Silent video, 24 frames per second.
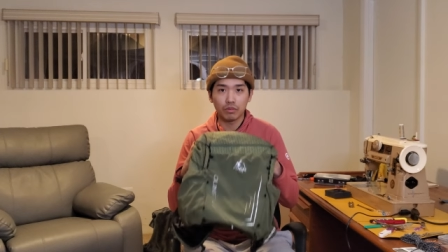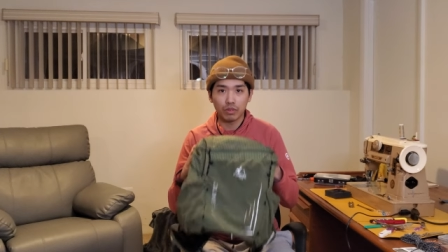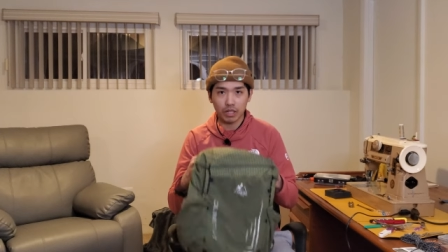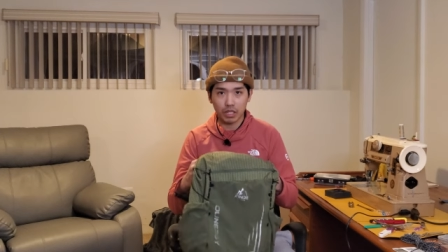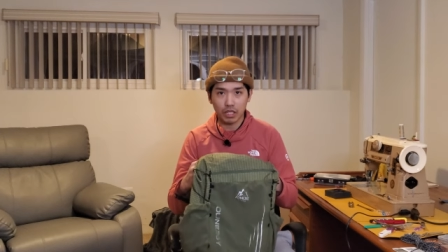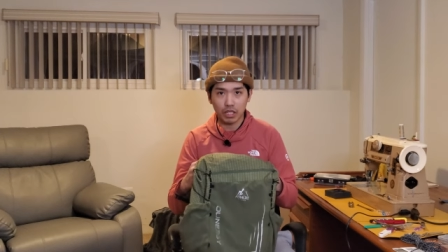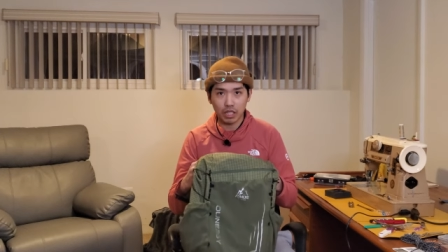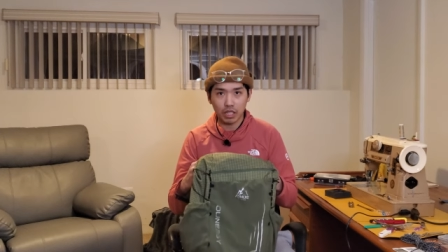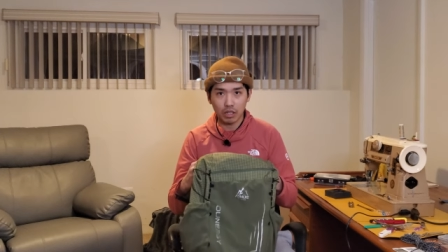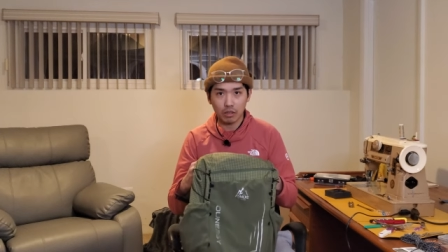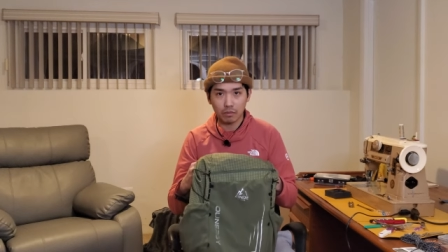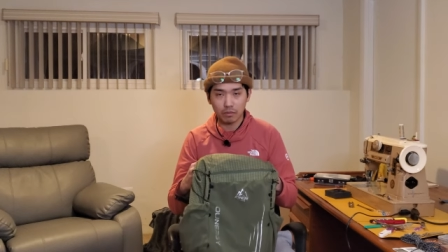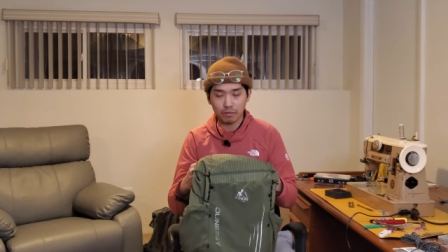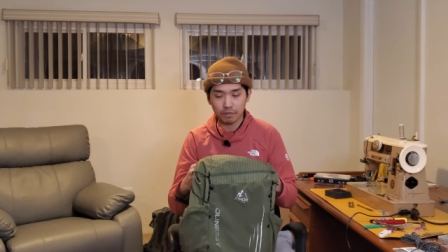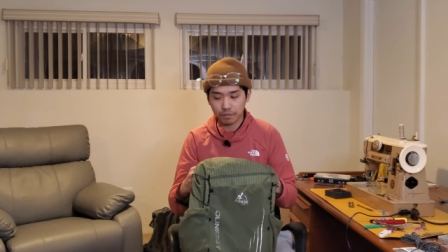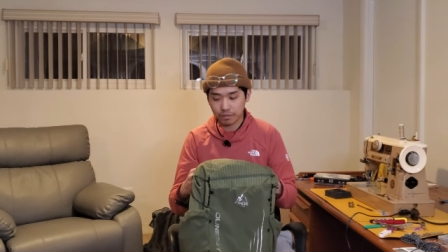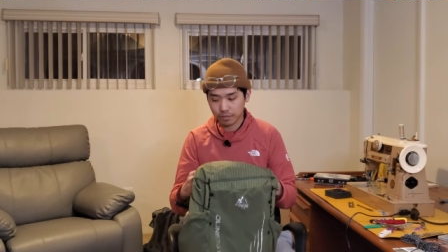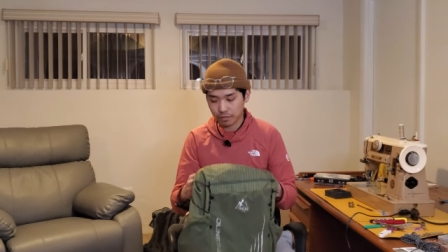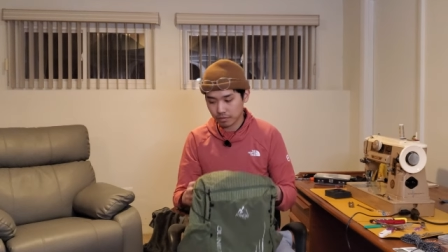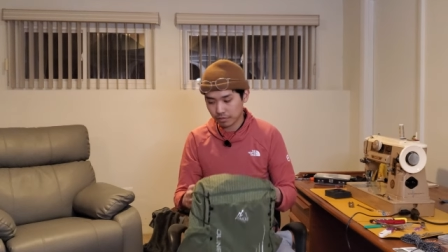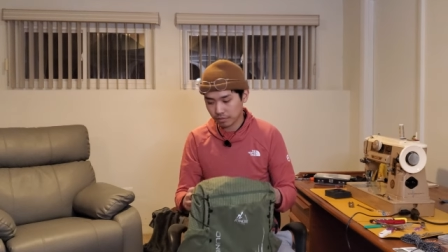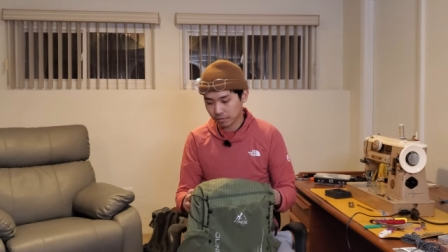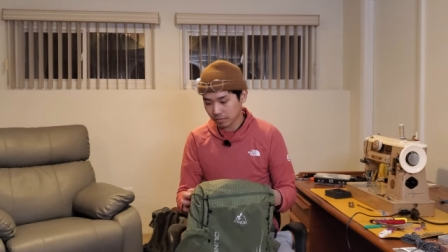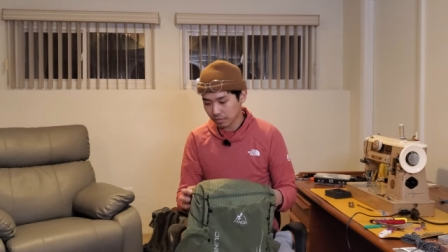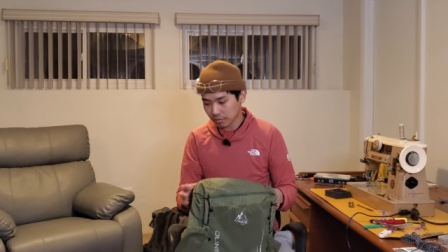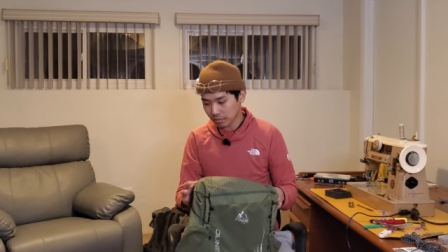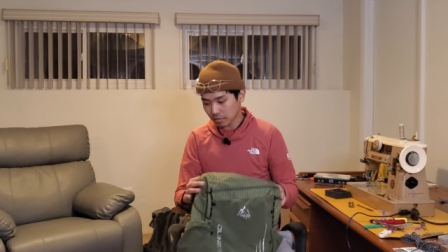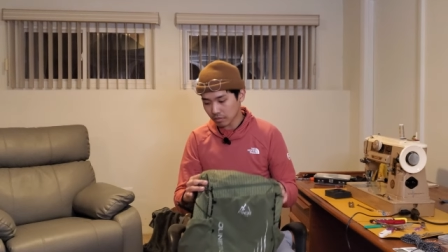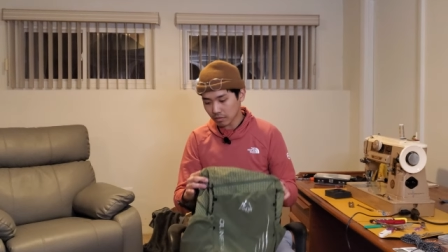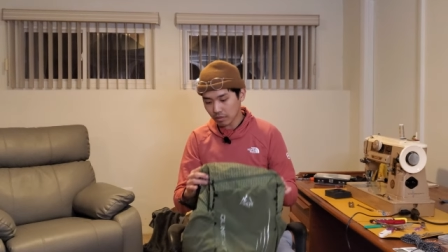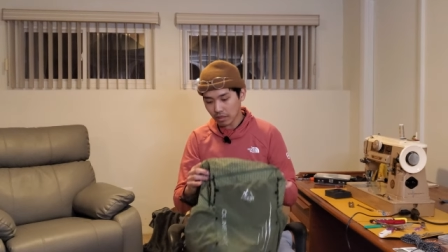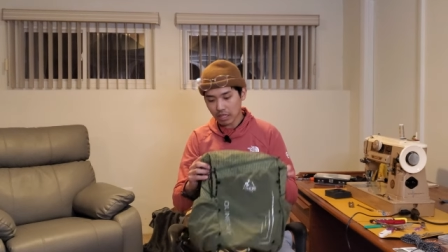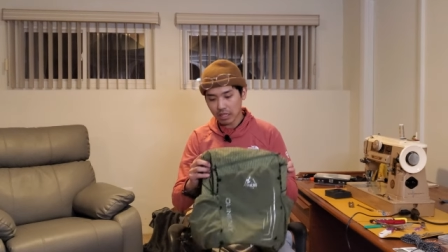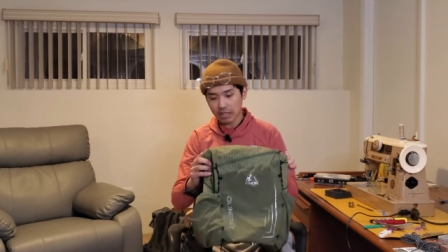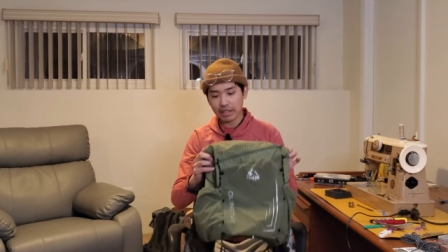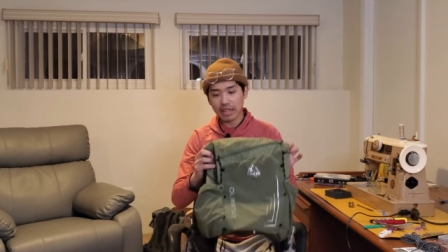video.
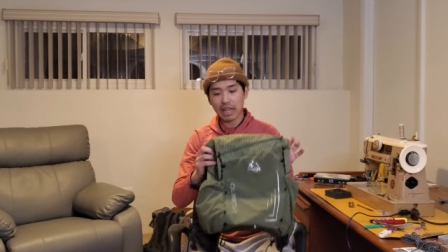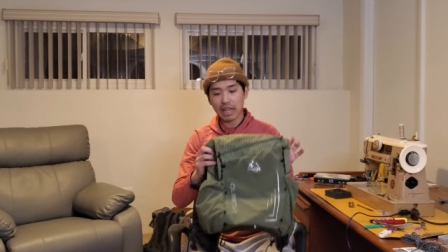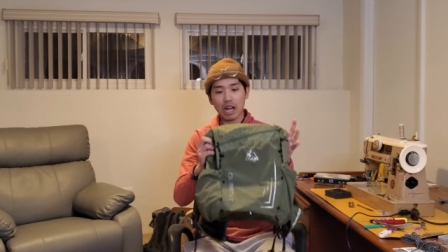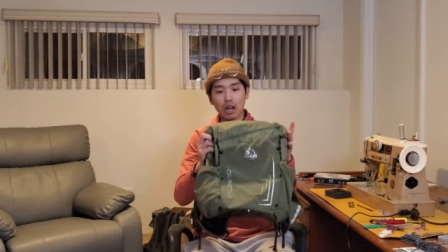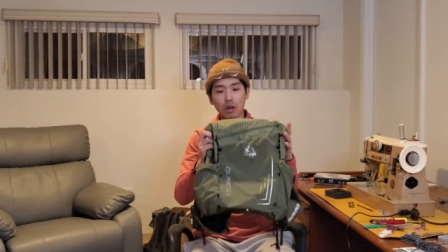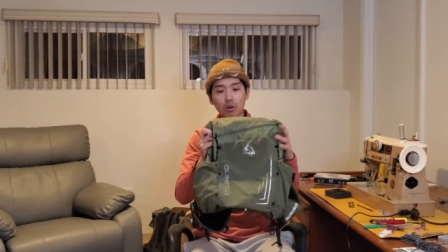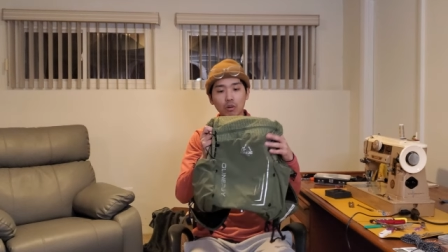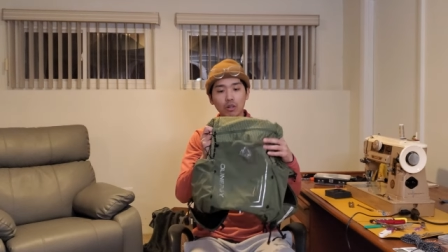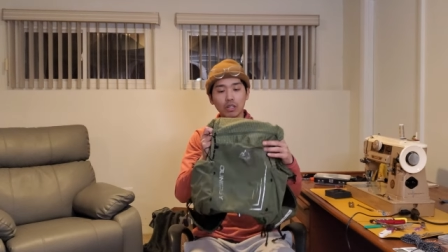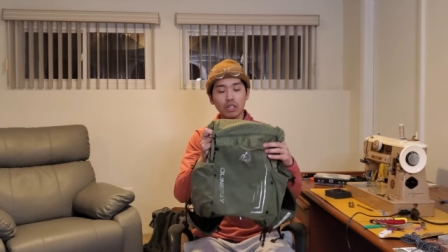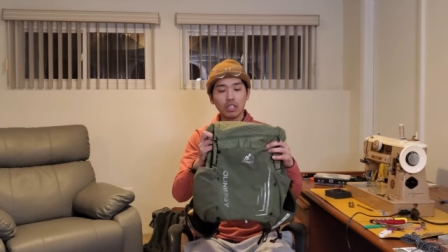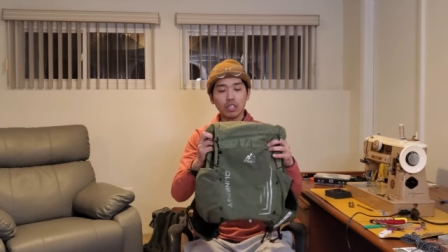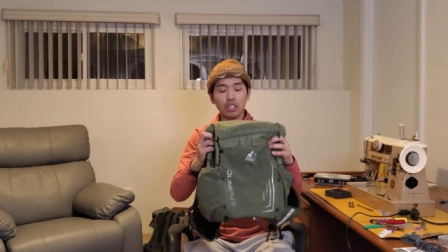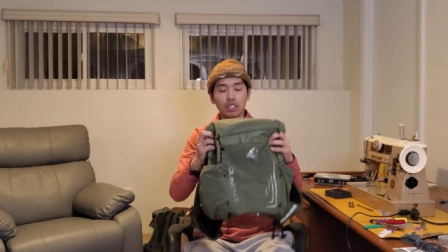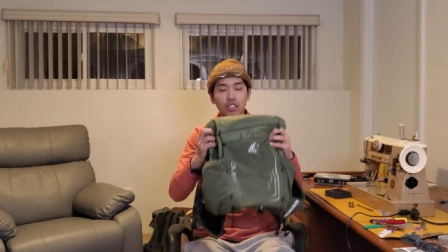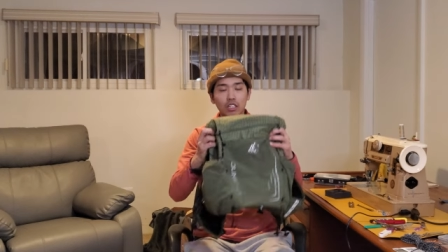Now,